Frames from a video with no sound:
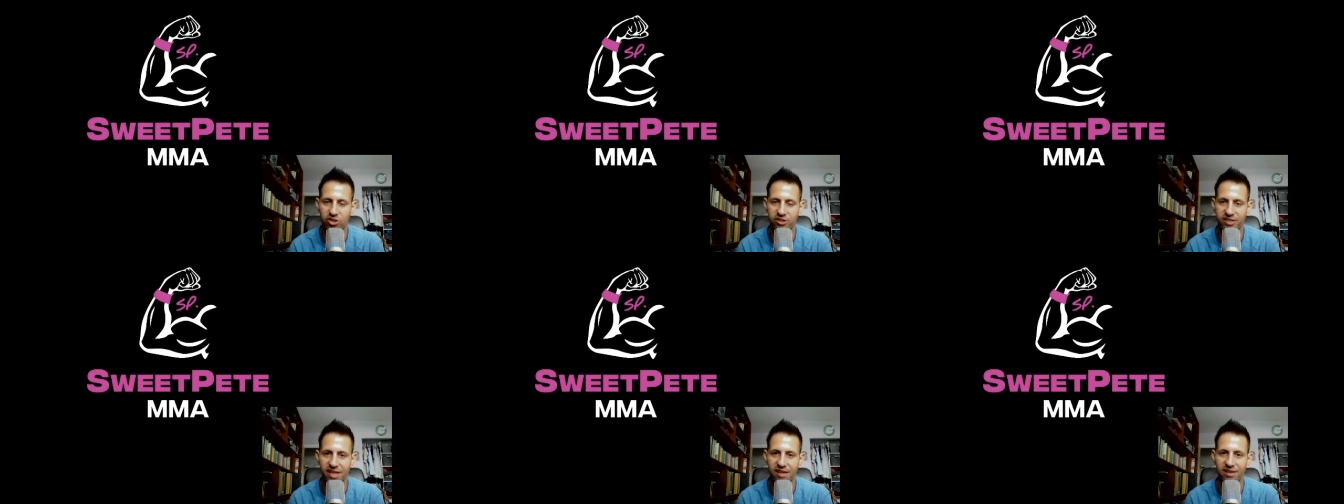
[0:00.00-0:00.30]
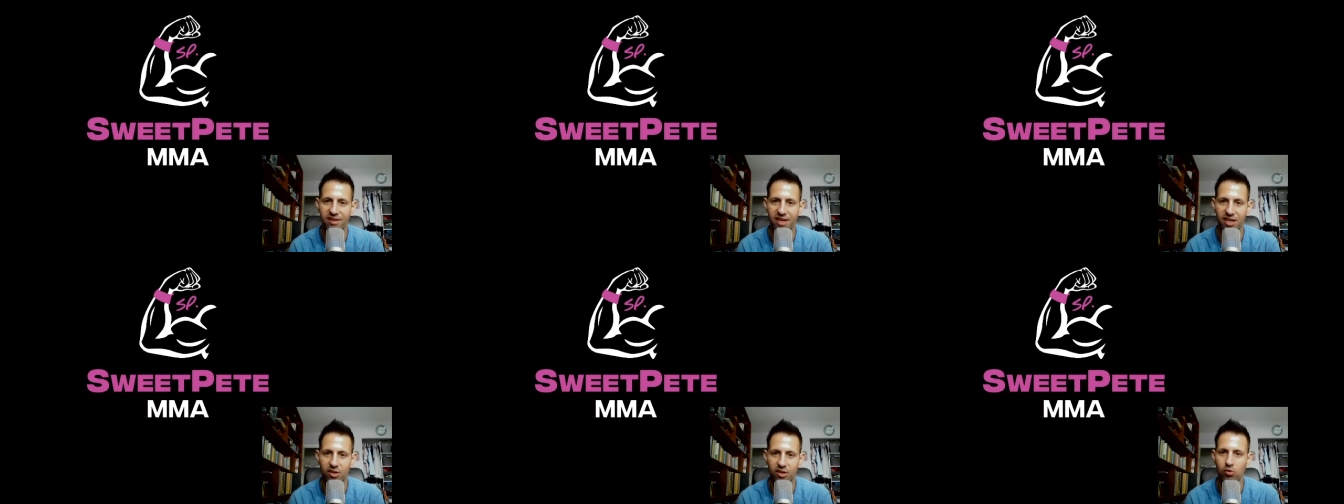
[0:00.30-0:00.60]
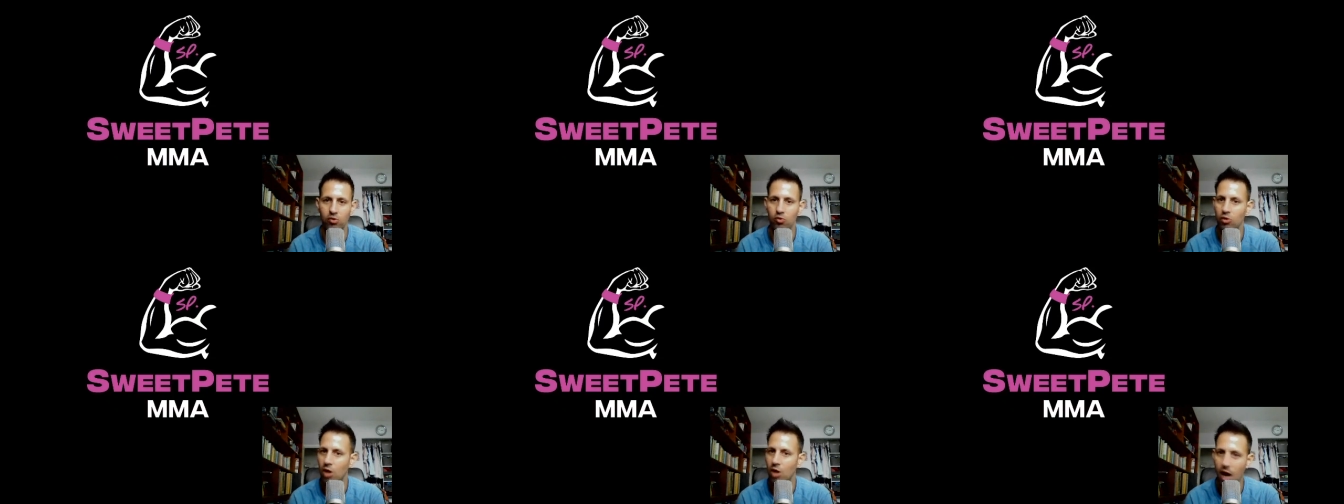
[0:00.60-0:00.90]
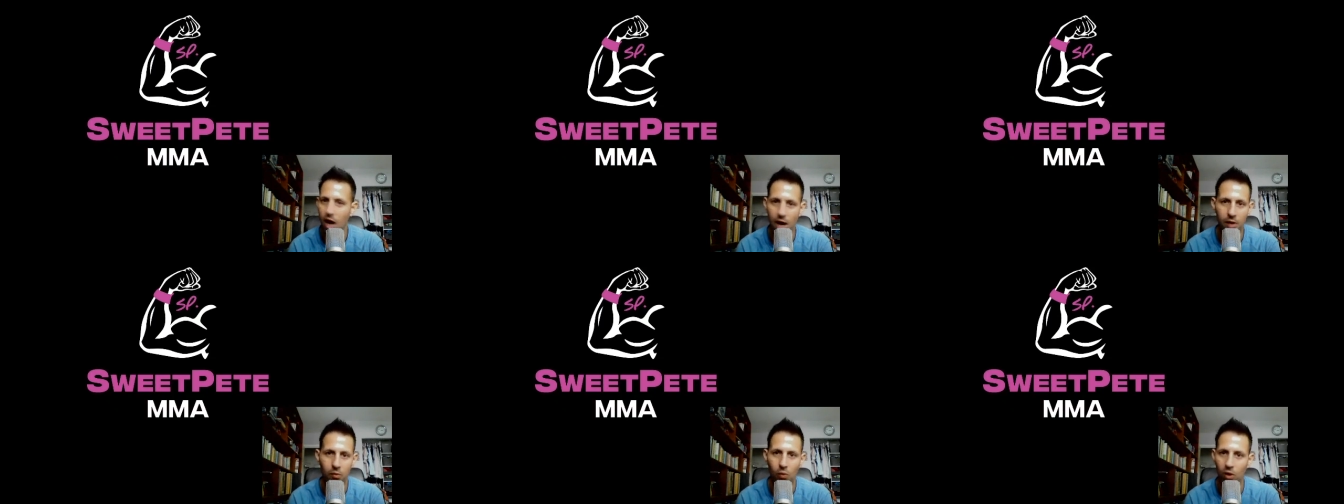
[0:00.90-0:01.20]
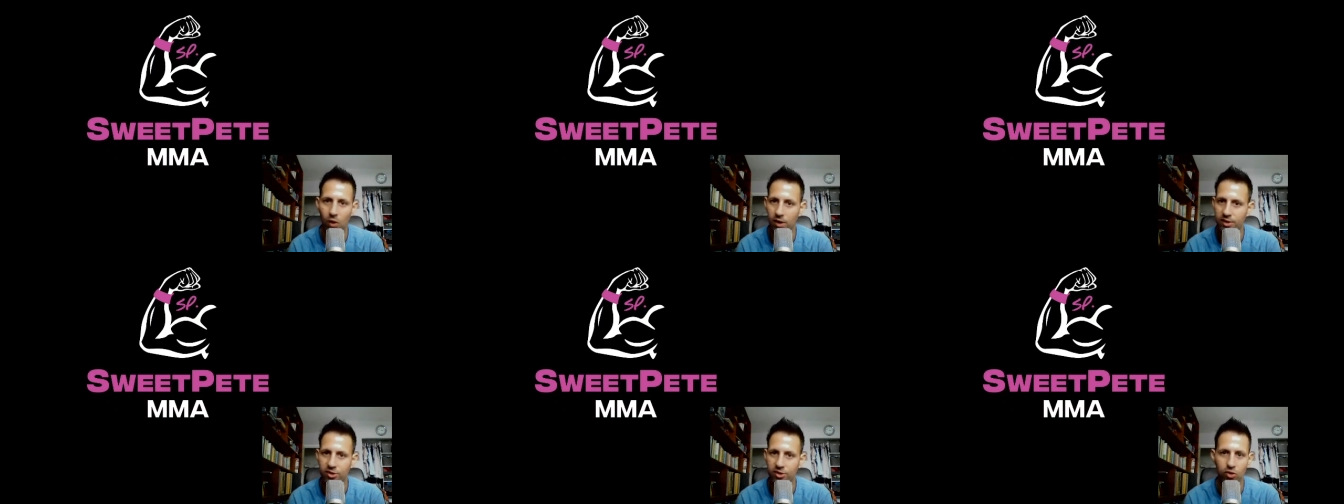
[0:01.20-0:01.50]
that they do not
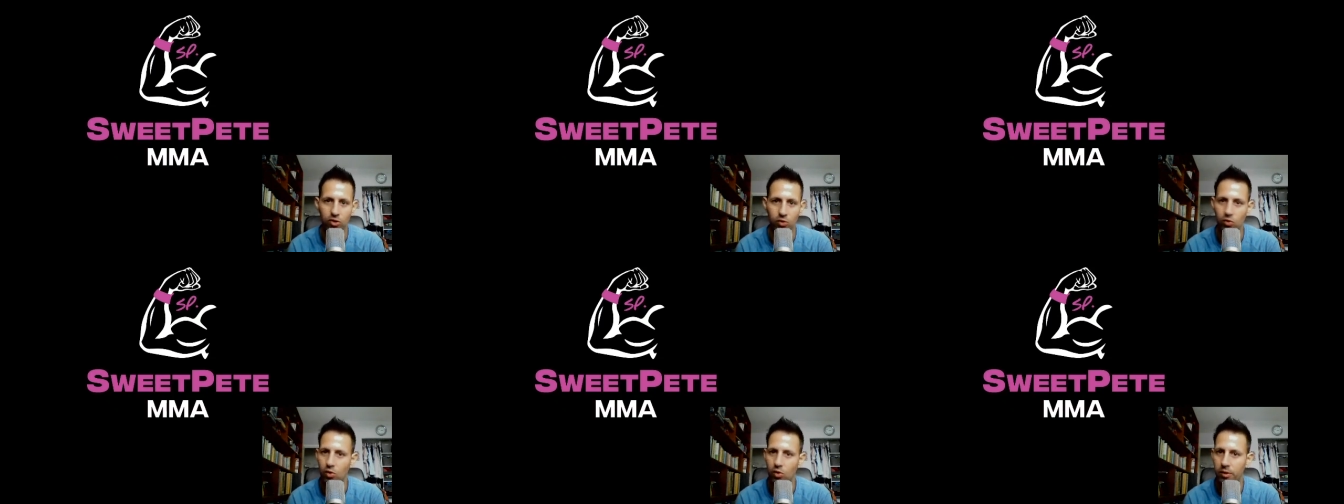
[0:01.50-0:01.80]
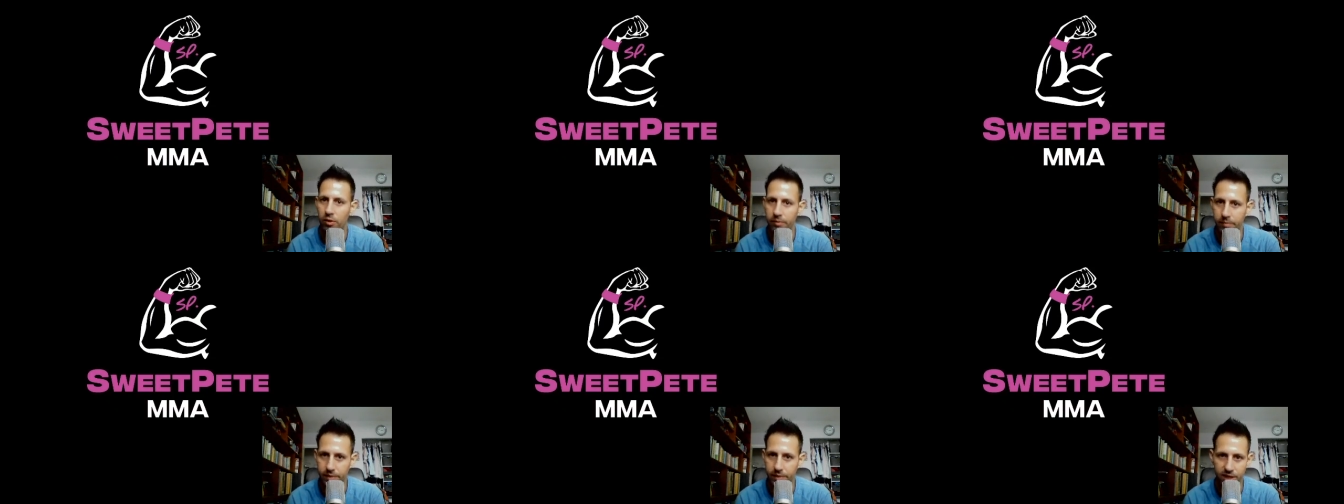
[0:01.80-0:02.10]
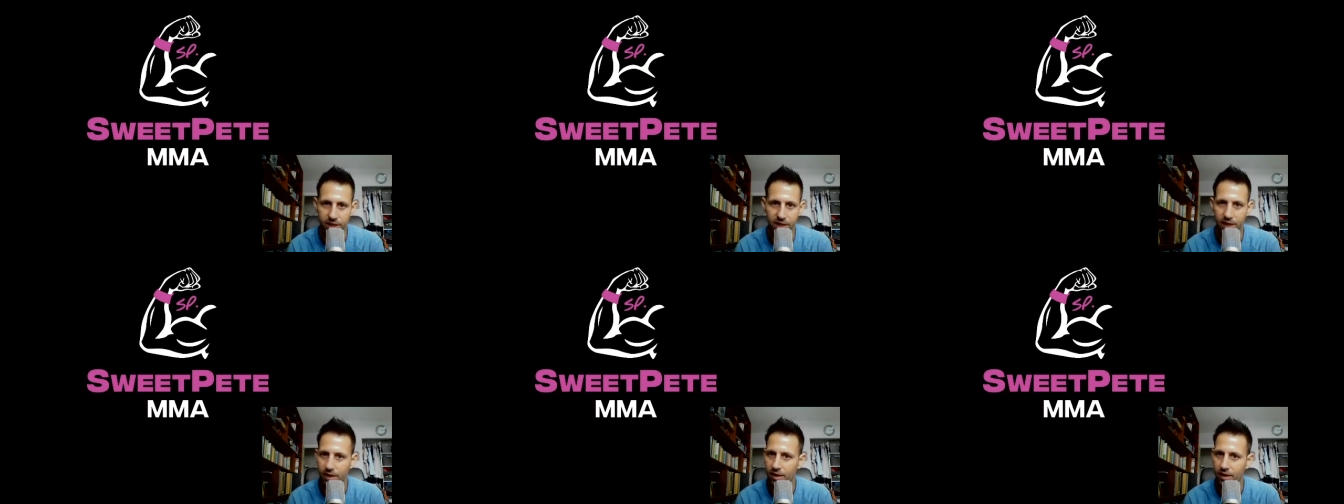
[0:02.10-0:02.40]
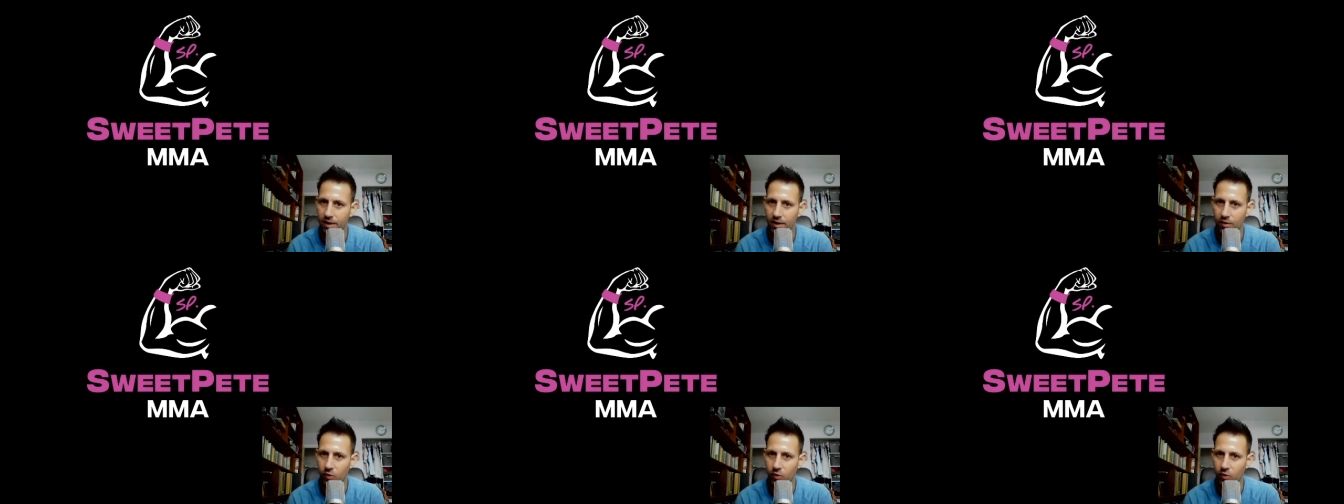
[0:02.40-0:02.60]
want to be in.